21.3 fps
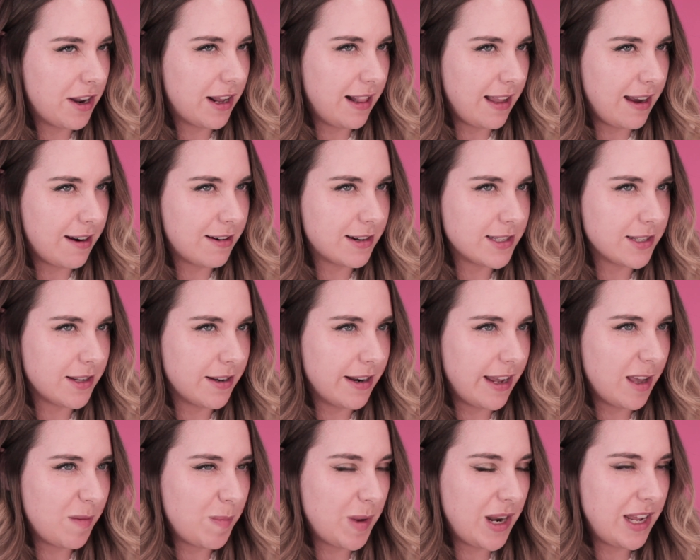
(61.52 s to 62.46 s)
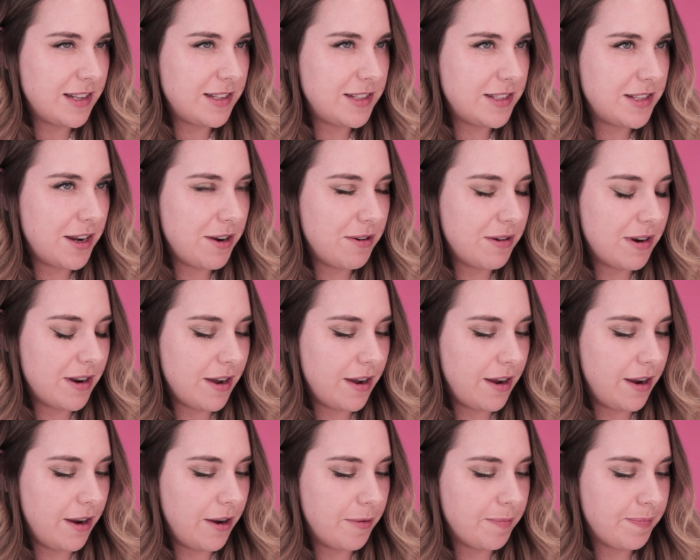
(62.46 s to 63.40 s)
a Clarisonic, but I don't
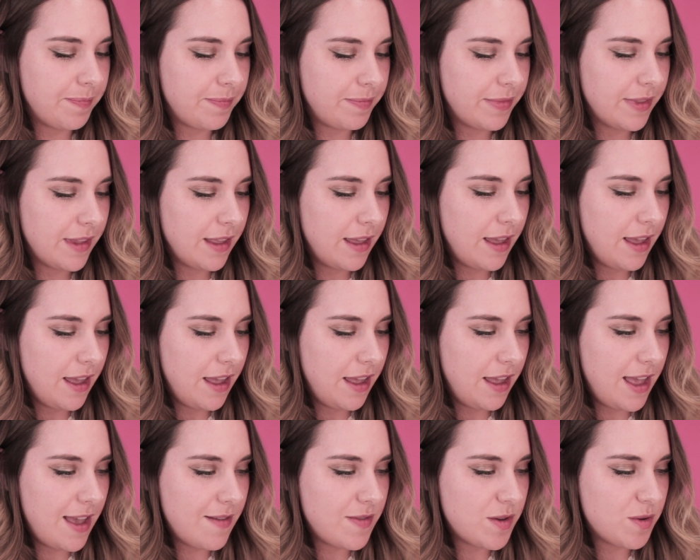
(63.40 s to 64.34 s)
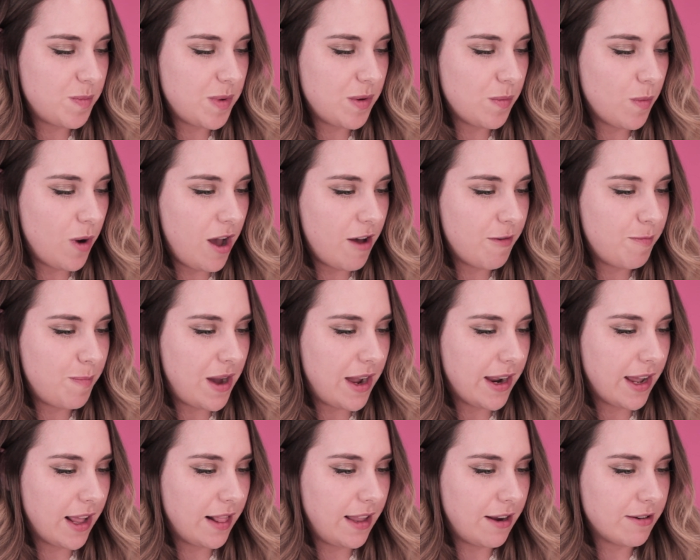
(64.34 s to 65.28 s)
know if it would be worth
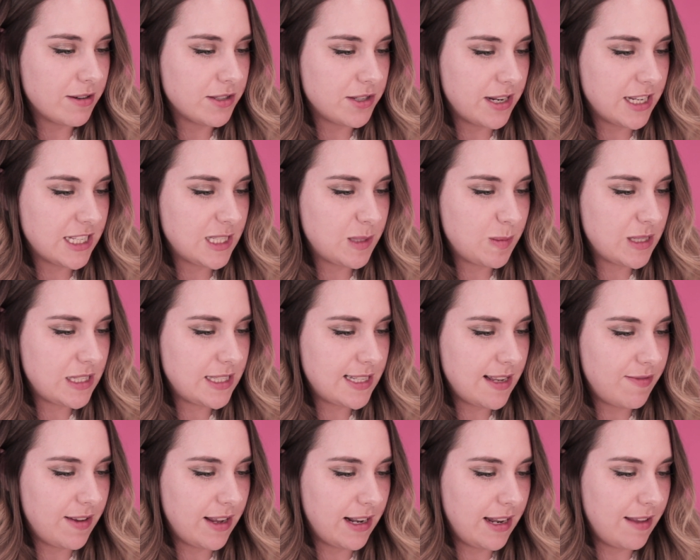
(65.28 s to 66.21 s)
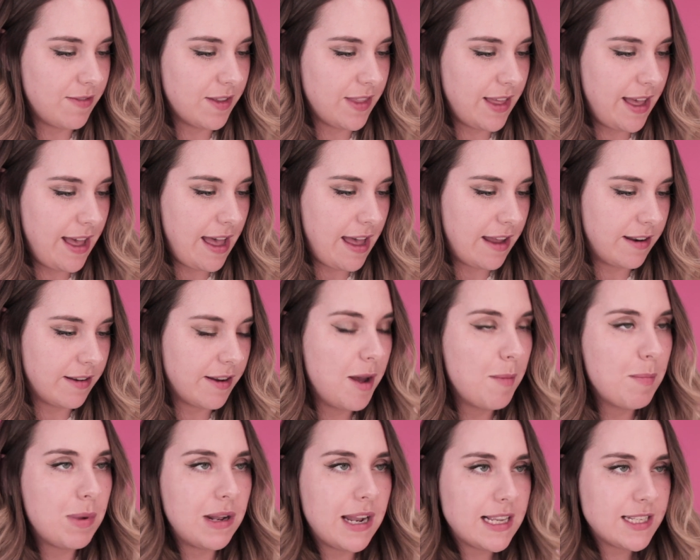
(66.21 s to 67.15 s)
buying Clarisonic specifically for the head.
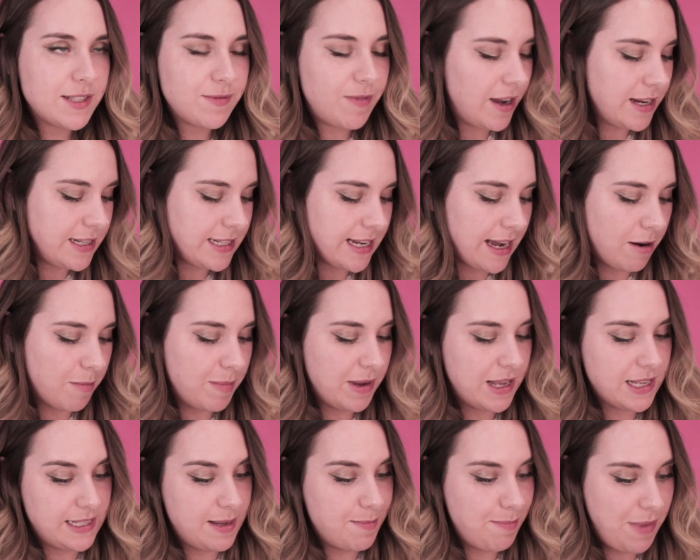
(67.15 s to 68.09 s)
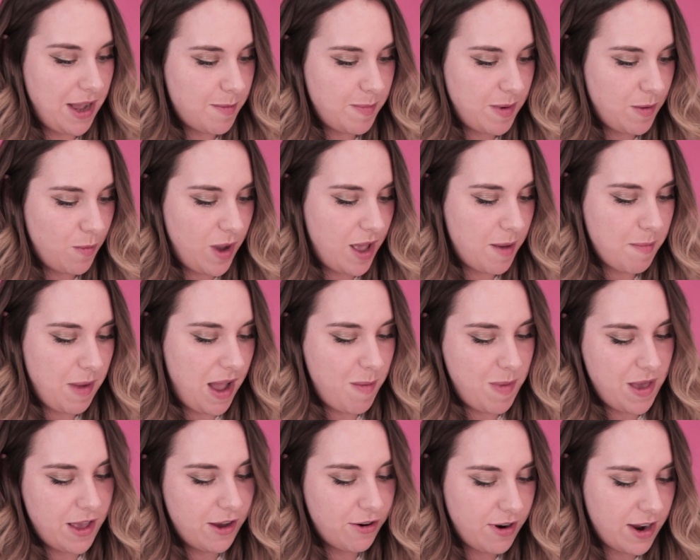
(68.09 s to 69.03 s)
But let's find out, because it might be
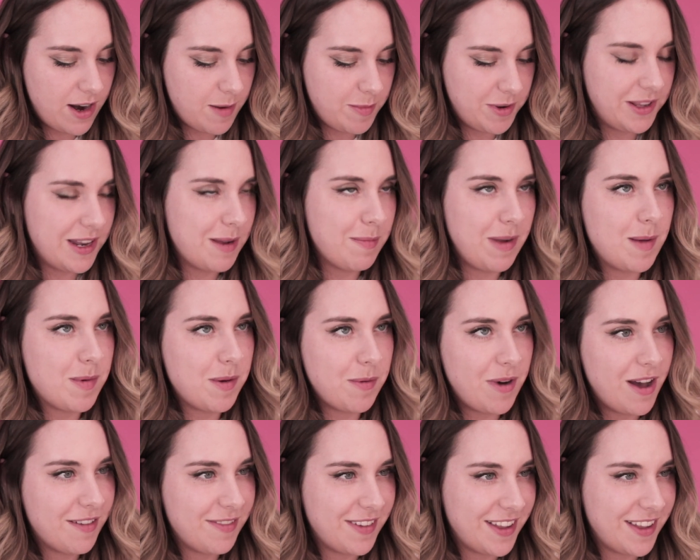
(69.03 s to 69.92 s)
incredible and it might be worth